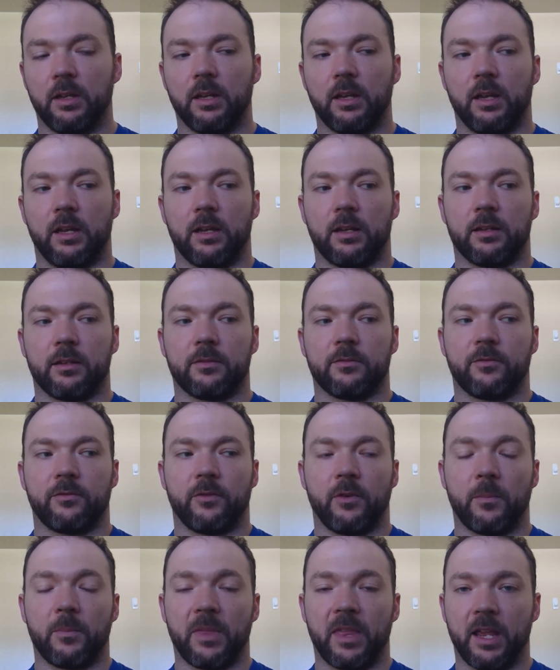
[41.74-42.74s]

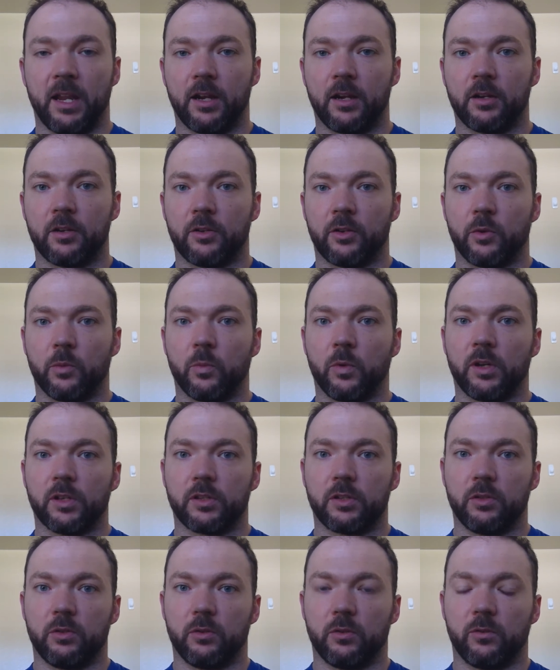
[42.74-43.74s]
From there, you want
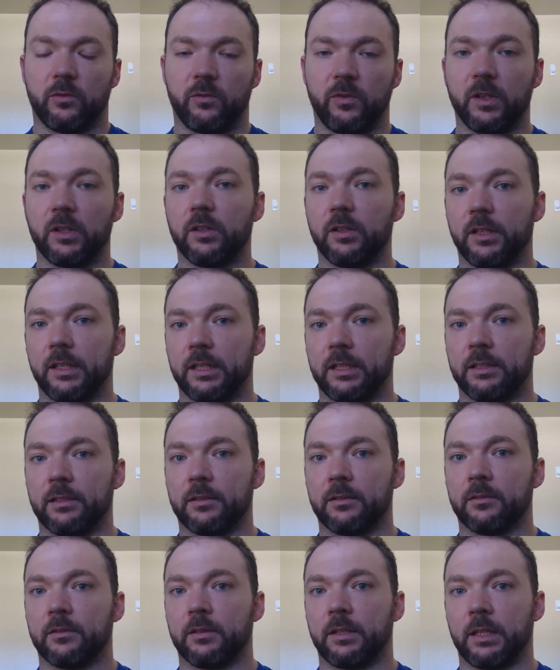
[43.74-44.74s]
to fill
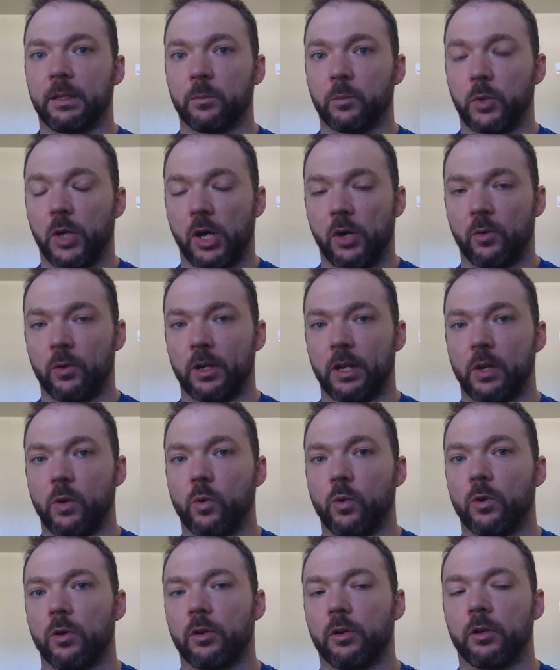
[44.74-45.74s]
in priority
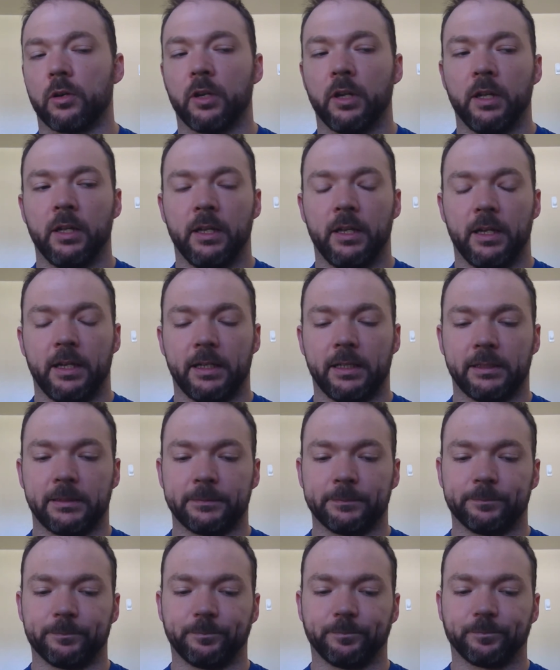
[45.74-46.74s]
order,
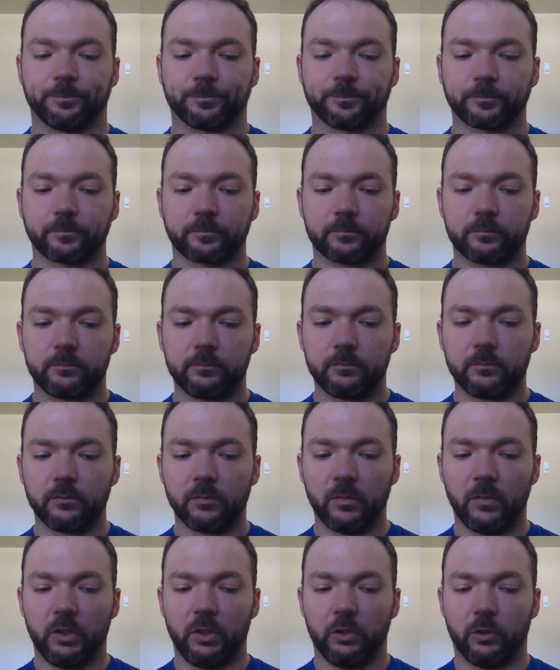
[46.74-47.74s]

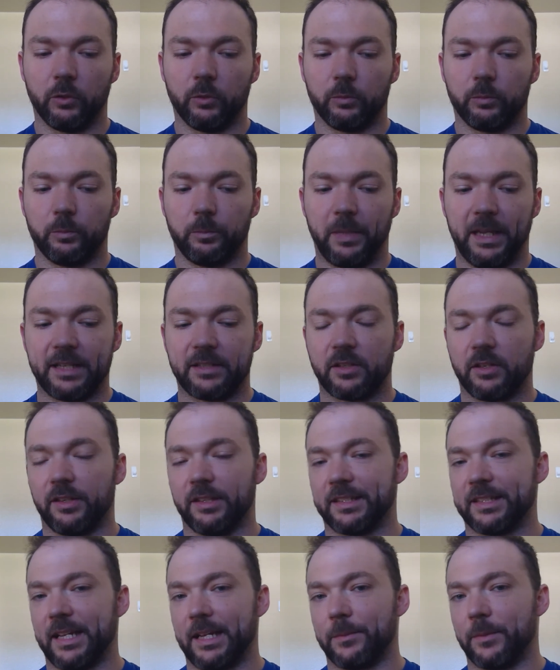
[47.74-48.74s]
based on
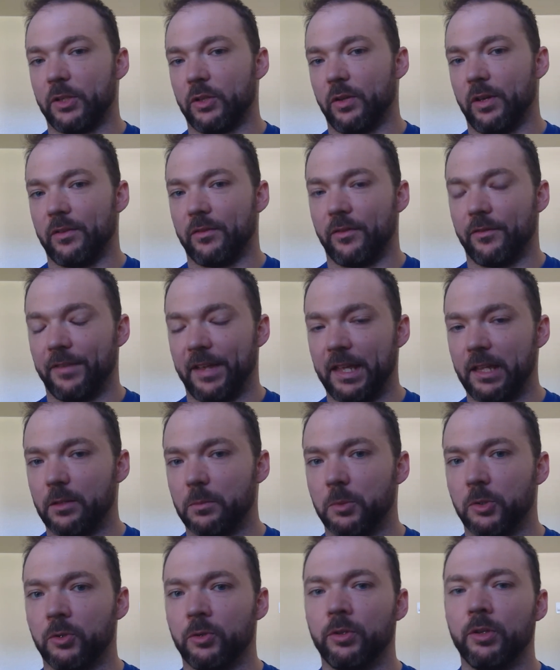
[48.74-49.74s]
the time that you have
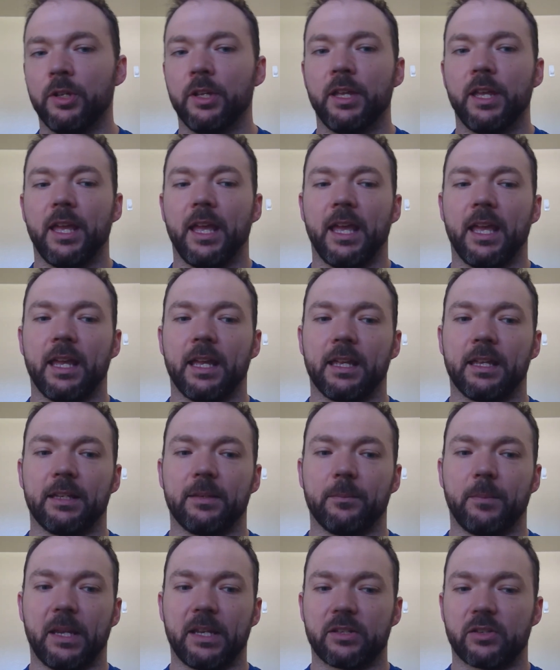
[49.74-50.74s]
available
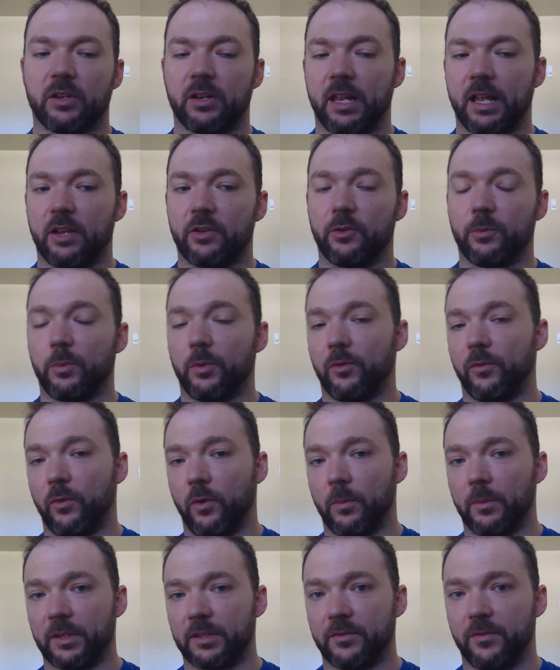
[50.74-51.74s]
and based on how your
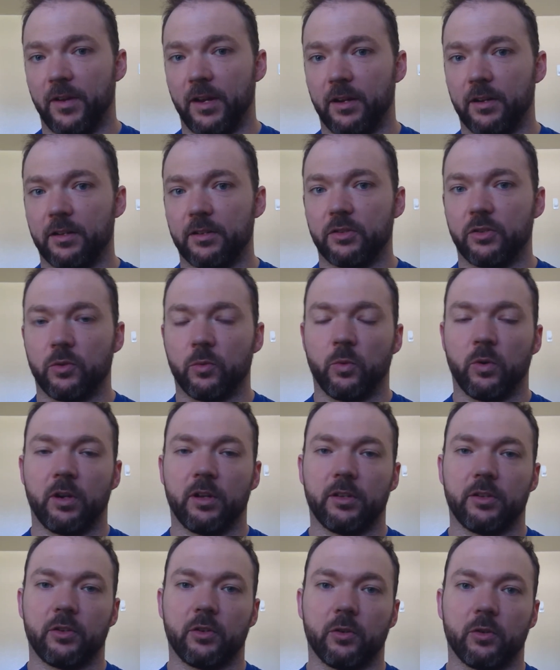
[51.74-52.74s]
performance varies. You
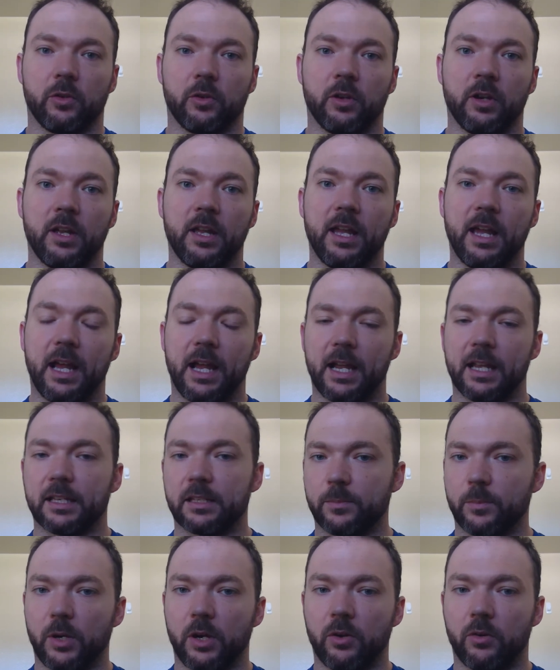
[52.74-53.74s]
want your
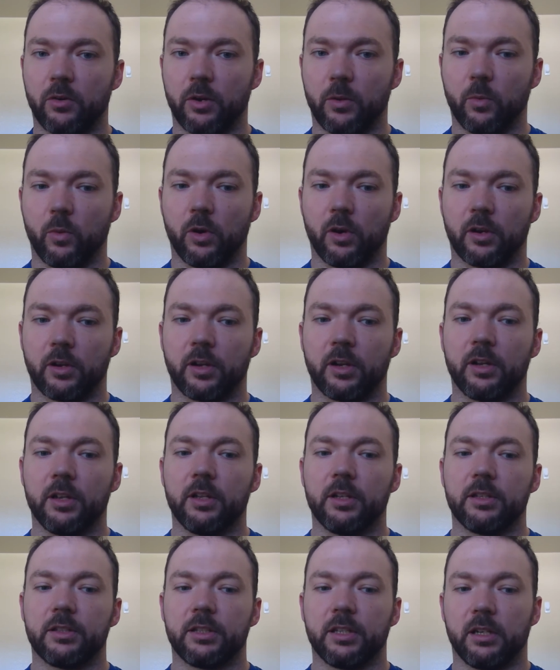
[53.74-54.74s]
highest priority work
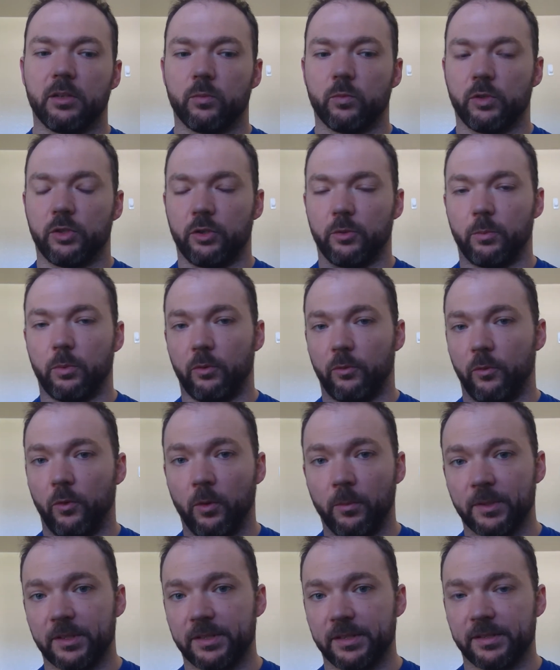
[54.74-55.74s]
done when your
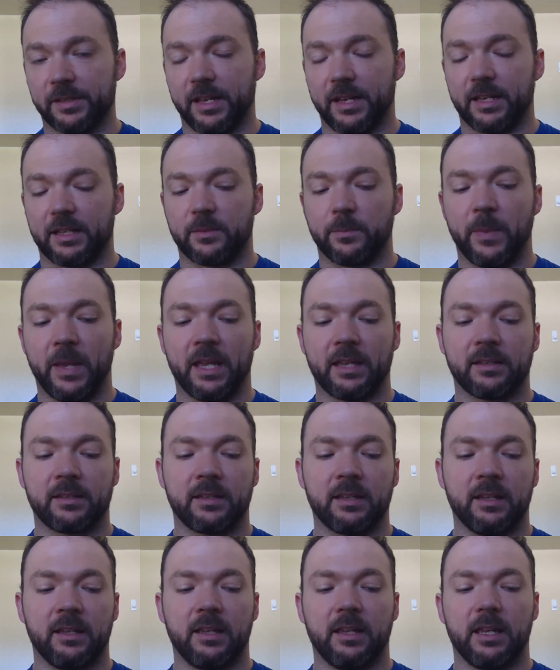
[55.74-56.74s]
performance is at its
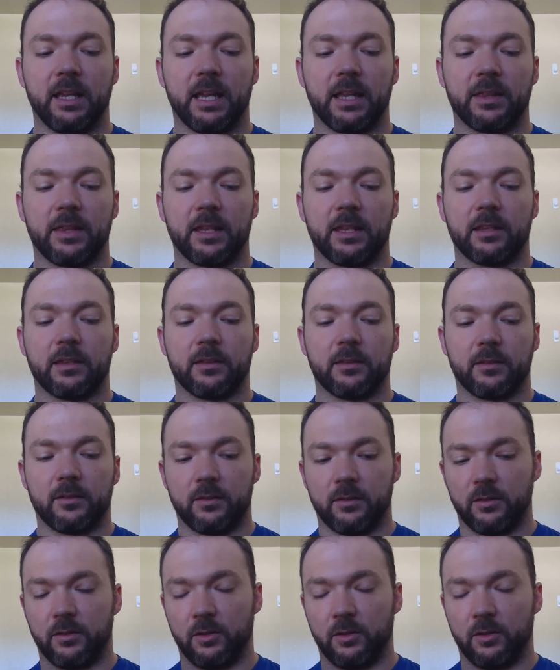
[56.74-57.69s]
best, and then,